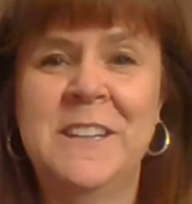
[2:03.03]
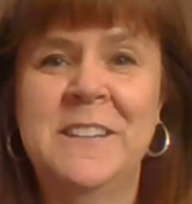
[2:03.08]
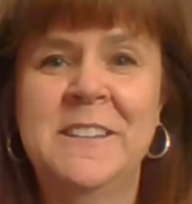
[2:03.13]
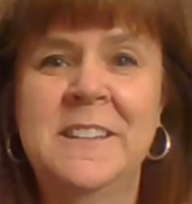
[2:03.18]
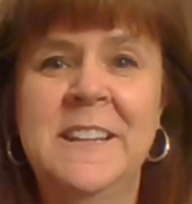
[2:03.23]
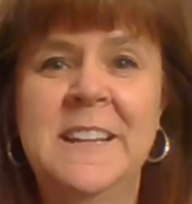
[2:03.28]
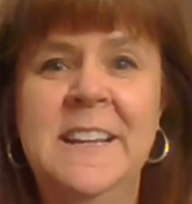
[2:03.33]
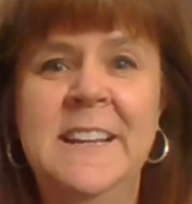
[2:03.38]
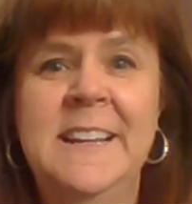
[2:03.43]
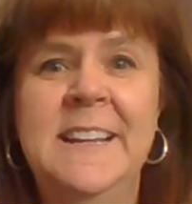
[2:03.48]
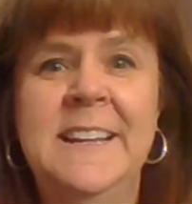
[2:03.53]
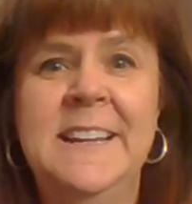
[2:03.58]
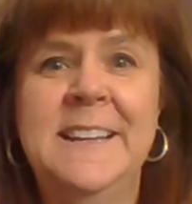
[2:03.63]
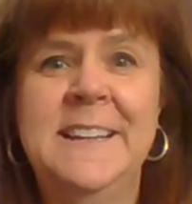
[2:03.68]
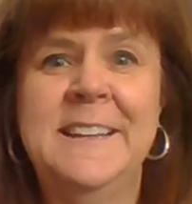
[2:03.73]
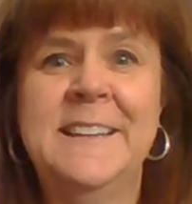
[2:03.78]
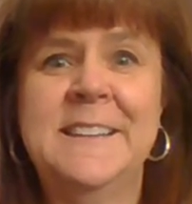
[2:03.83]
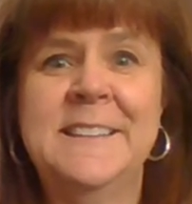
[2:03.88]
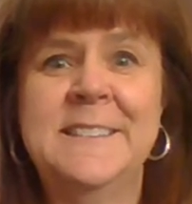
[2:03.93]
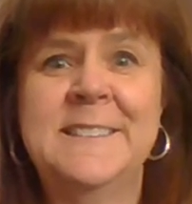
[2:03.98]
hit
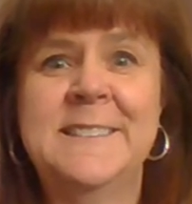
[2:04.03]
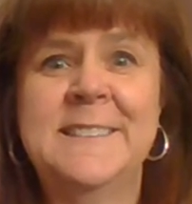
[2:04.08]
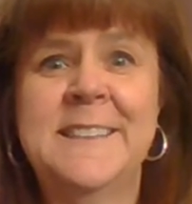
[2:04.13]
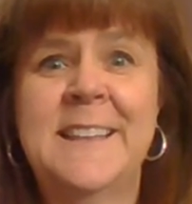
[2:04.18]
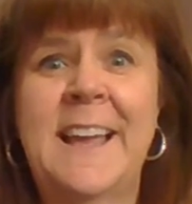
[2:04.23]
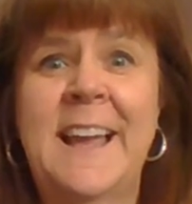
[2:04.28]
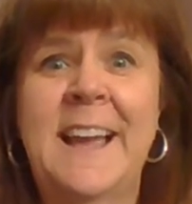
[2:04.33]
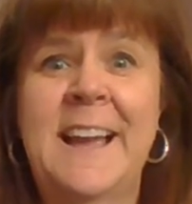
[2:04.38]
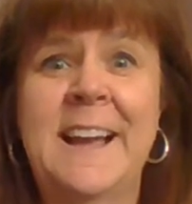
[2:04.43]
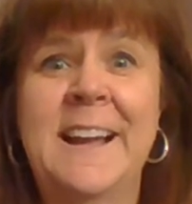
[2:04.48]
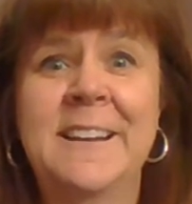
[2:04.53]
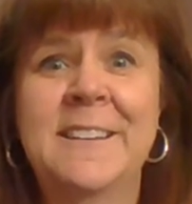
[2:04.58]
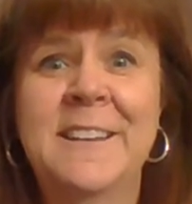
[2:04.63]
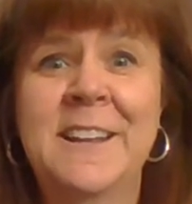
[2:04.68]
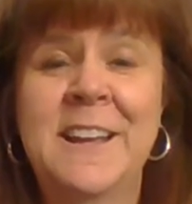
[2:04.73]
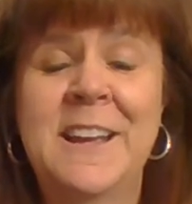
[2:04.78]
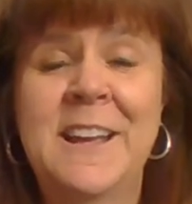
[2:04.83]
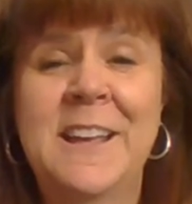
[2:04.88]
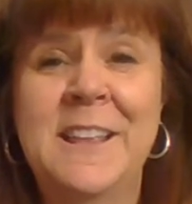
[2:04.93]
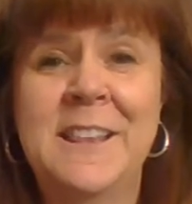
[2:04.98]
is that
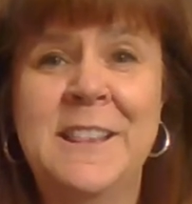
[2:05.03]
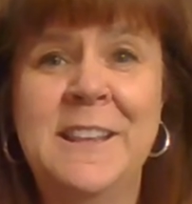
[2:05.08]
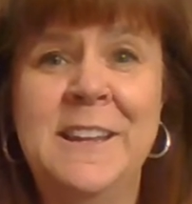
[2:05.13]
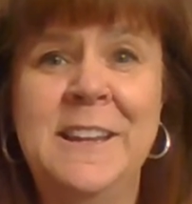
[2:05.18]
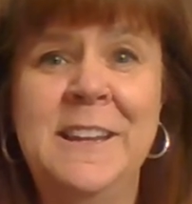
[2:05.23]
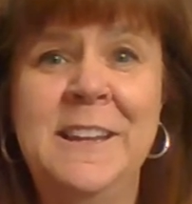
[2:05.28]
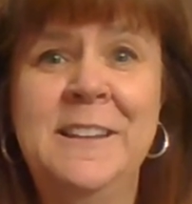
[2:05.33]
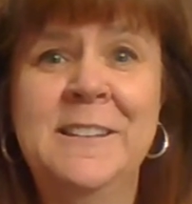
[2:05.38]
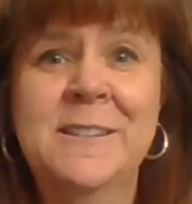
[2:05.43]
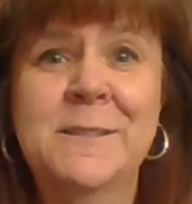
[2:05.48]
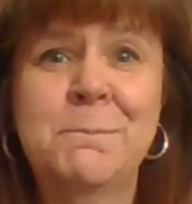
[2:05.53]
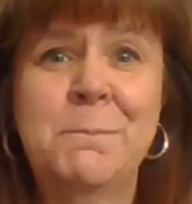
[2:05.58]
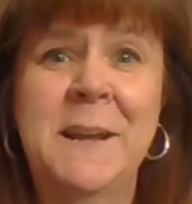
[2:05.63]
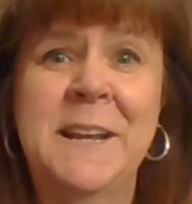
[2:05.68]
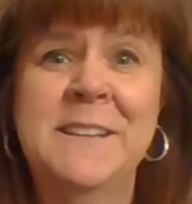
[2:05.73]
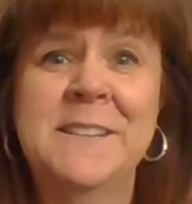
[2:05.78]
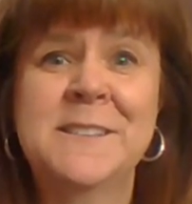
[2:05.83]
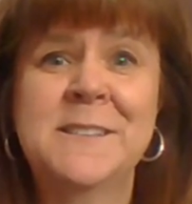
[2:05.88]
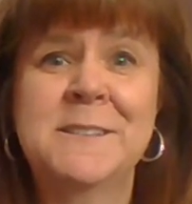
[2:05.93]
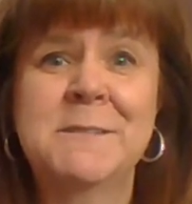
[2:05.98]
the
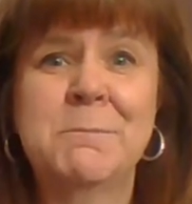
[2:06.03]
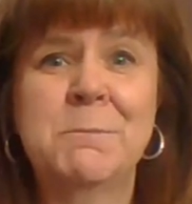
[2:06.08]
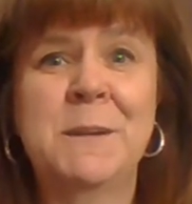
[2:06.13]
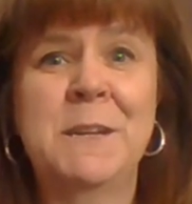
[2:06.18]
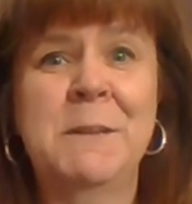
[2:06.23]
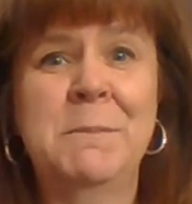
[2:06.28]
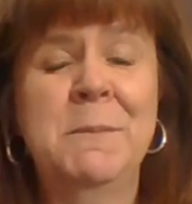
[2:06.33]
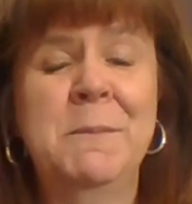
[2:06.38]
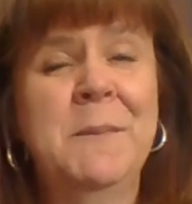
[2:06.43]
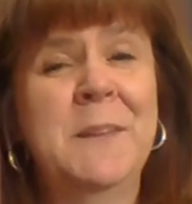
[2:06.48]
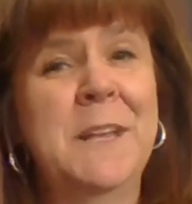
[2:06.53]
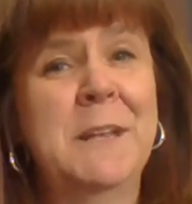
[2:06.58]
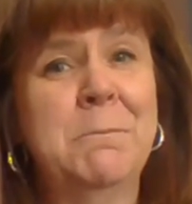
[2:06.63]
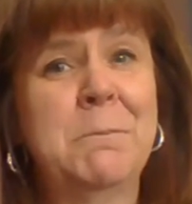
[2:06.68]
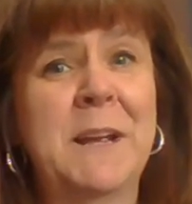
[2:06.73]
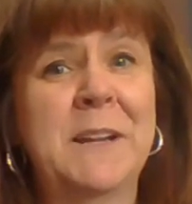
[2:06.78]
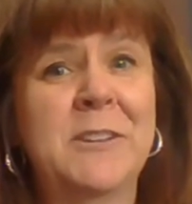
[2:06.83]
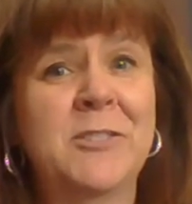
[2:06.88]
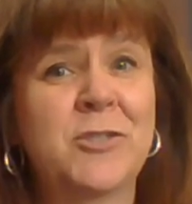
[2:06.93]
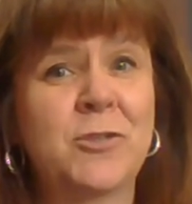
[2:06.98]
space in
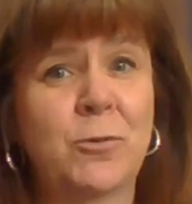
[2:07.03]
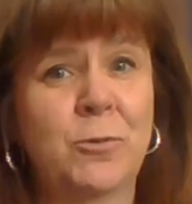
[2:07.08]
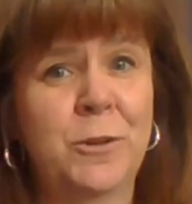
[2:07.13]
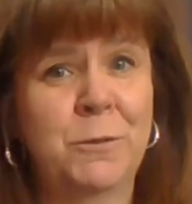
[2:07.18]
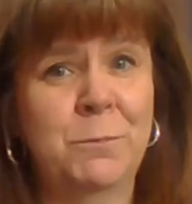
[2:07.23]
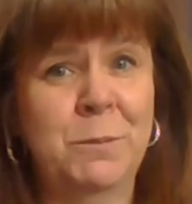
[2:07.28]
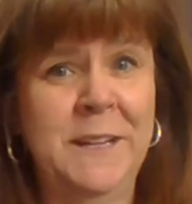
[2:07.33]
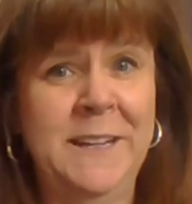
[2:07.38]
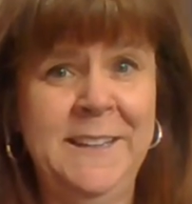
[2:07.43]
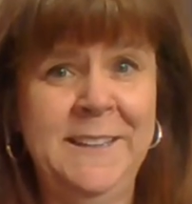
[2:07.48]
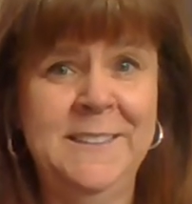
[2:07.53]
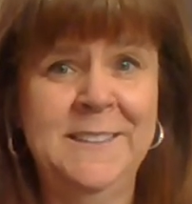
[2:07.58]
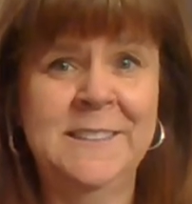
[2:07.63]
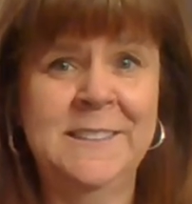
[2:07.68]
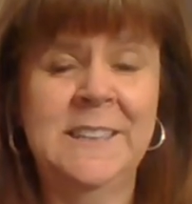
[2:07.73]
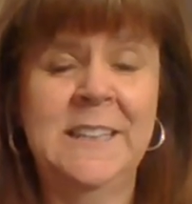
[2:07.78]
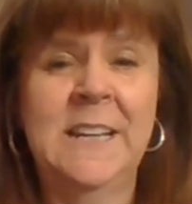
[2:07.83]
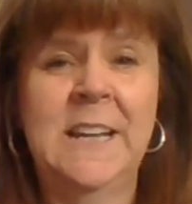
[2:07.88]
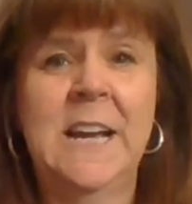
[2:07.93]
my shoulder blades,